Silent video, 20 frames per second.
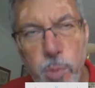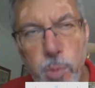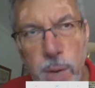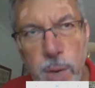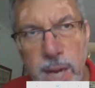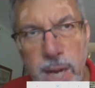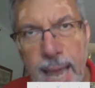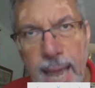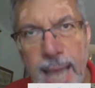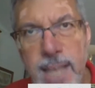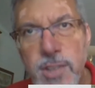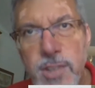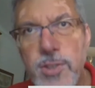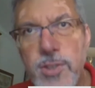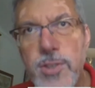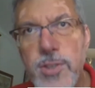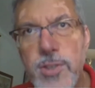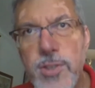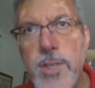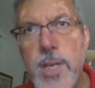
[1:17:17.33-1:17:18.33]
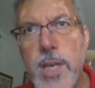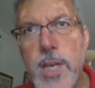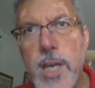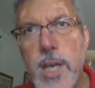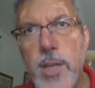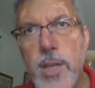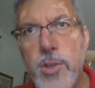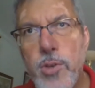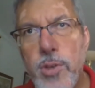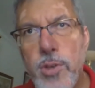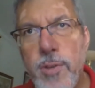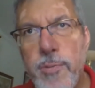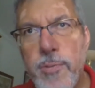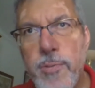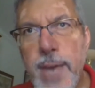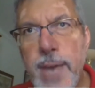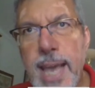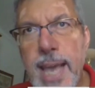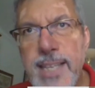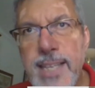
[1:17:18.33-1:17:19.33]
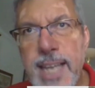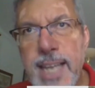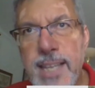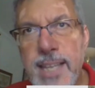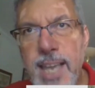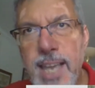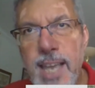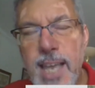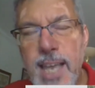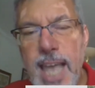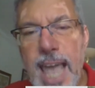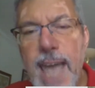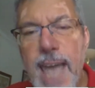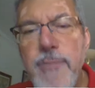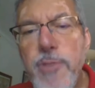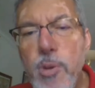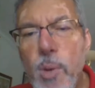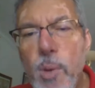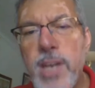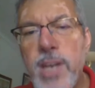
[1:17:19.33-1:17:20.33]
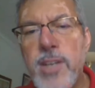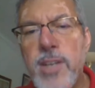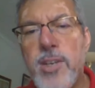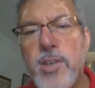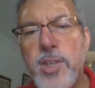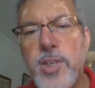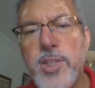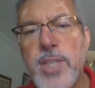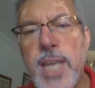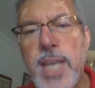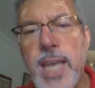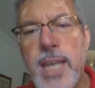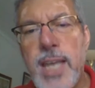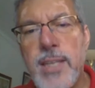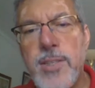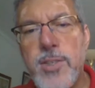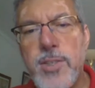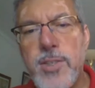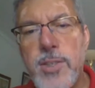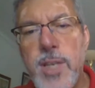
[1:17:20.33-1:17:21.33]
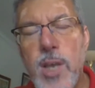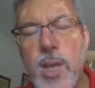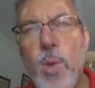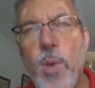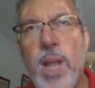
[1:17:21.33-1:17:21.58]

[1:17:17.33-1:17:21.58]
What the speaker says: relate to the fact that everyone understands,